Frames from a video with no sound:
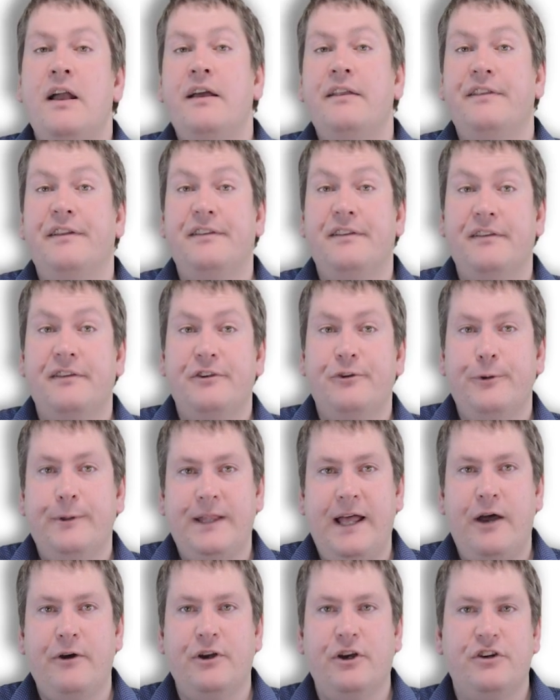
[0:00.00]
This is to
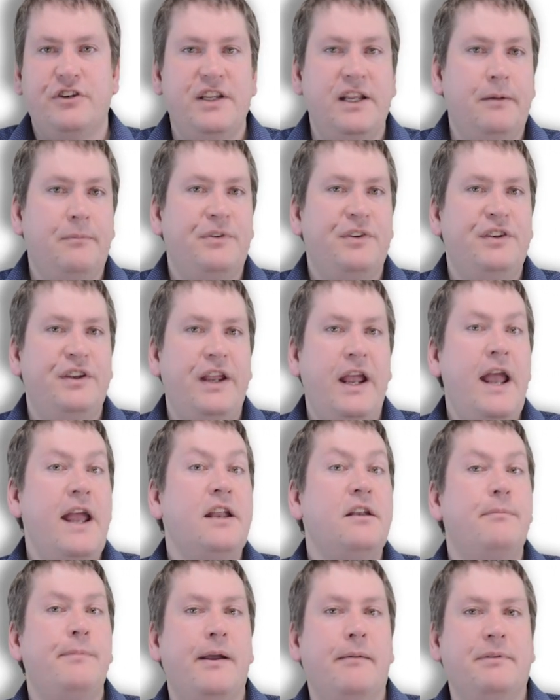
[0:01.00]
allow your team's TA
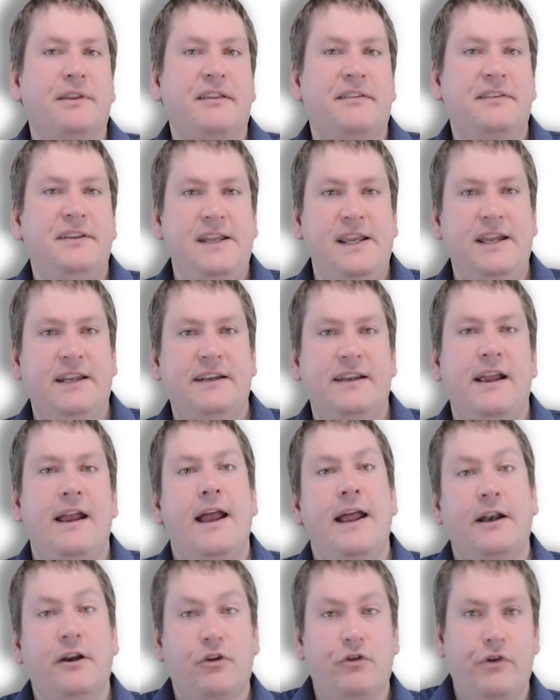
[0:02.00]
to be able to see it
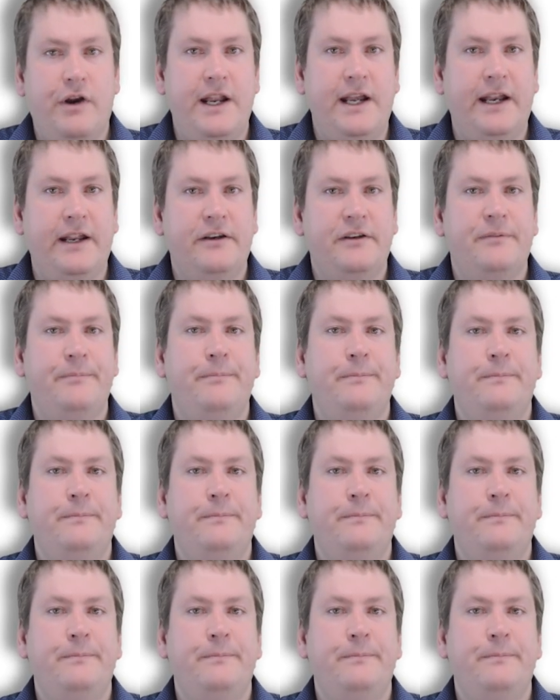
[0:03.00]
and grade it.